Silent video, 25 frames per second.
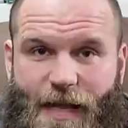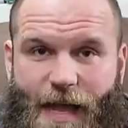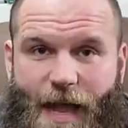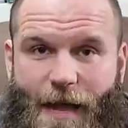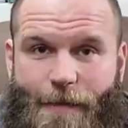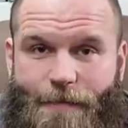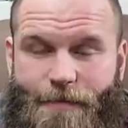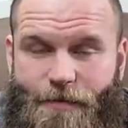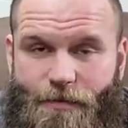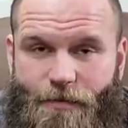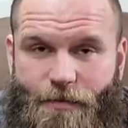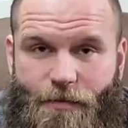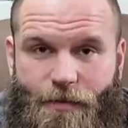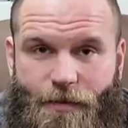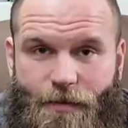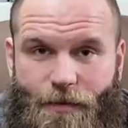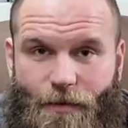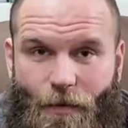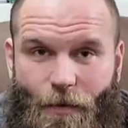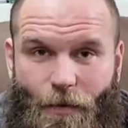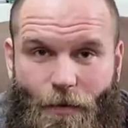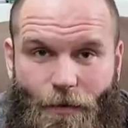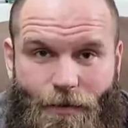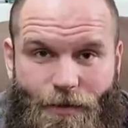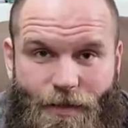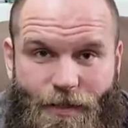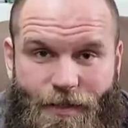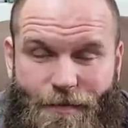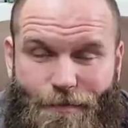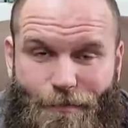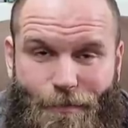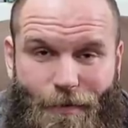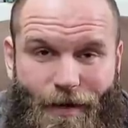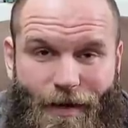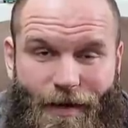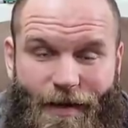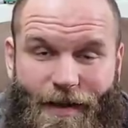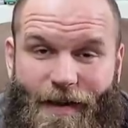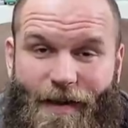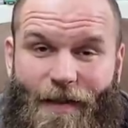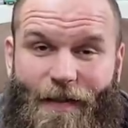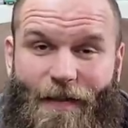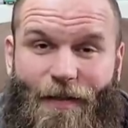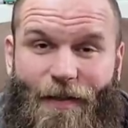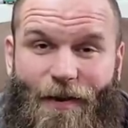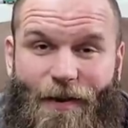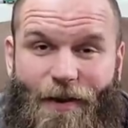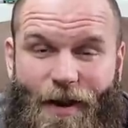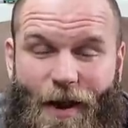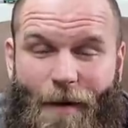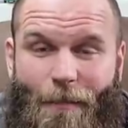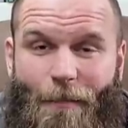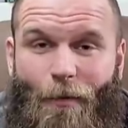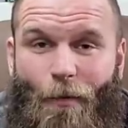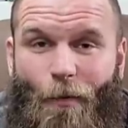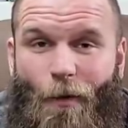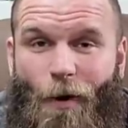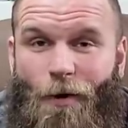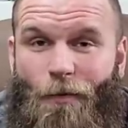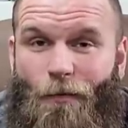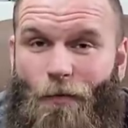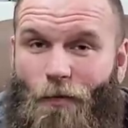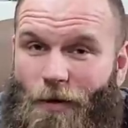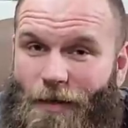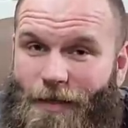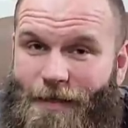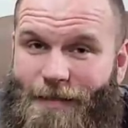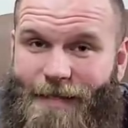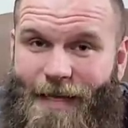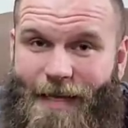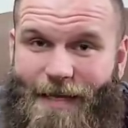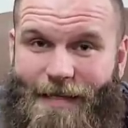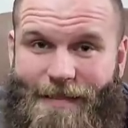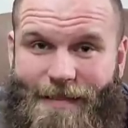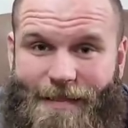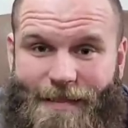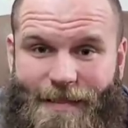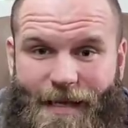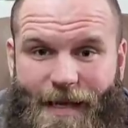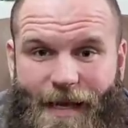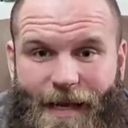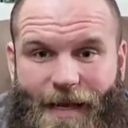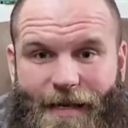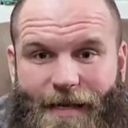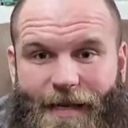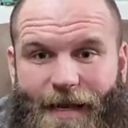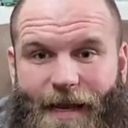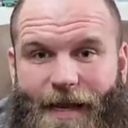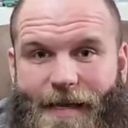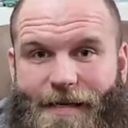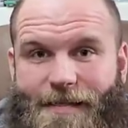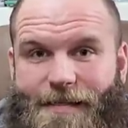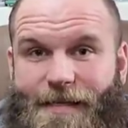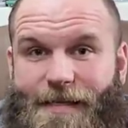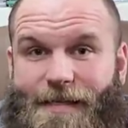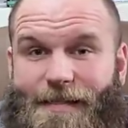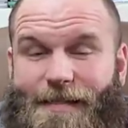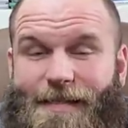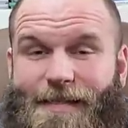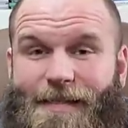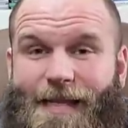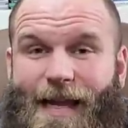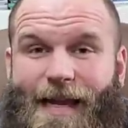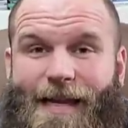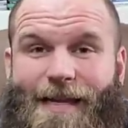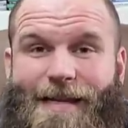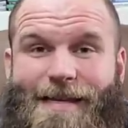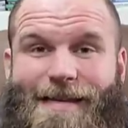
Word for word: absolutely gorgeous, but the number one really takes the cake, guys. This is a